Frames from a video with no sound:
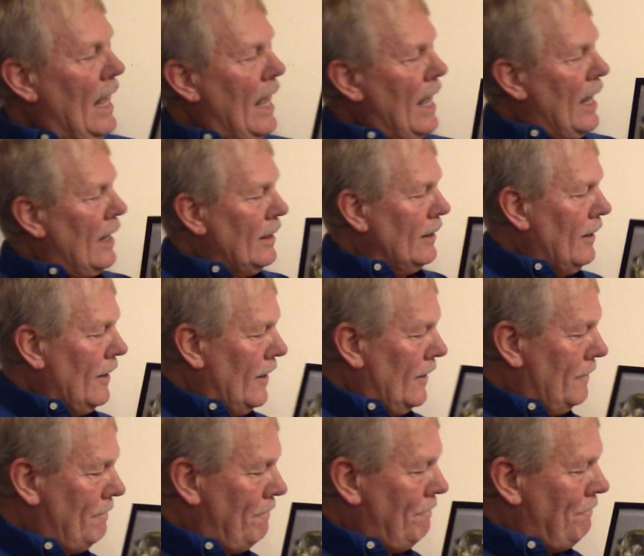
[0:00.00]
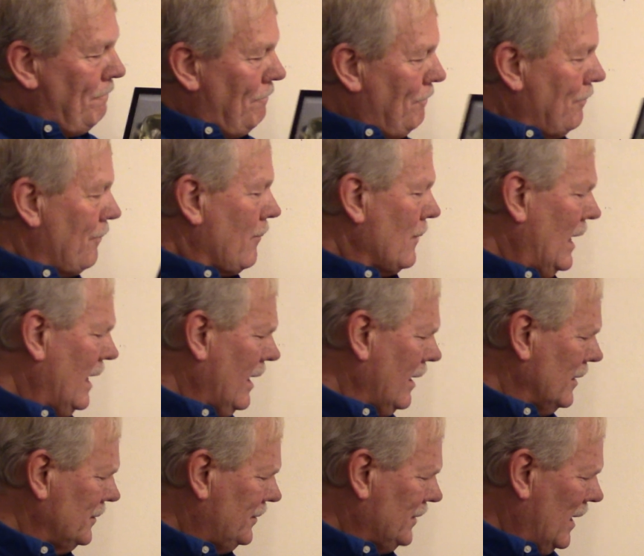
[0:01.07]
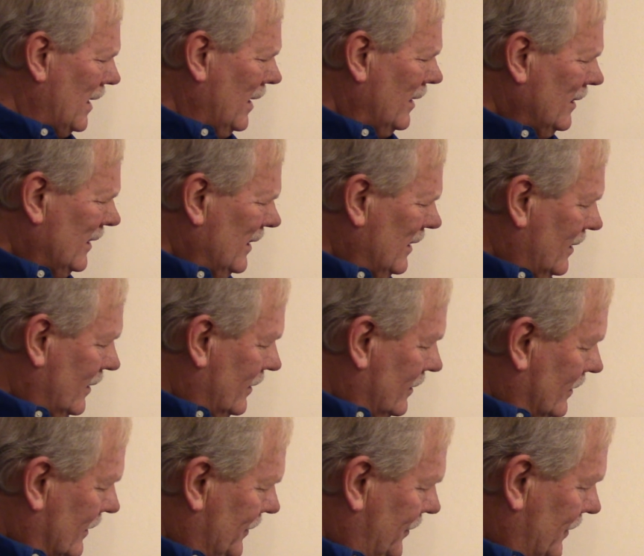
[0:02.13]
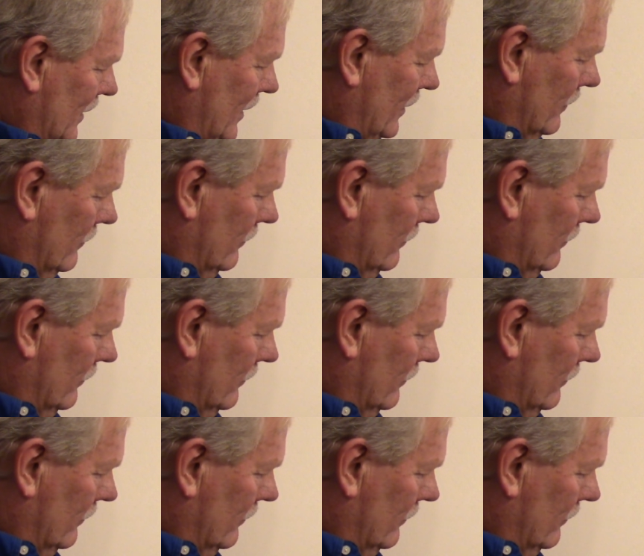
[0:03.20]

And it is, let's see,